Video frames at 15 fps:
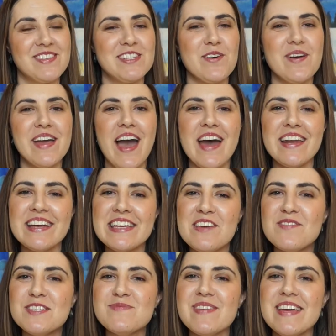So it kind of
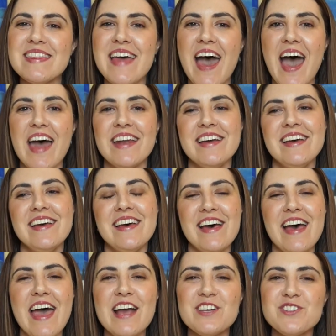gives me that
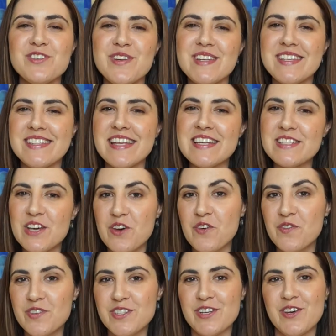extra
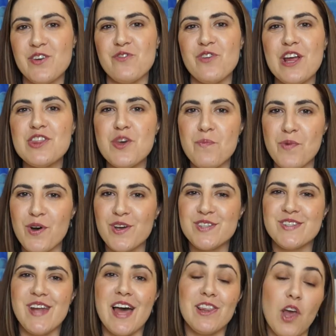incentive to read the books
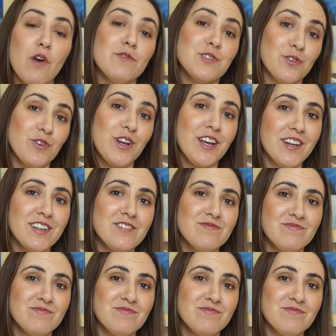that I love to read.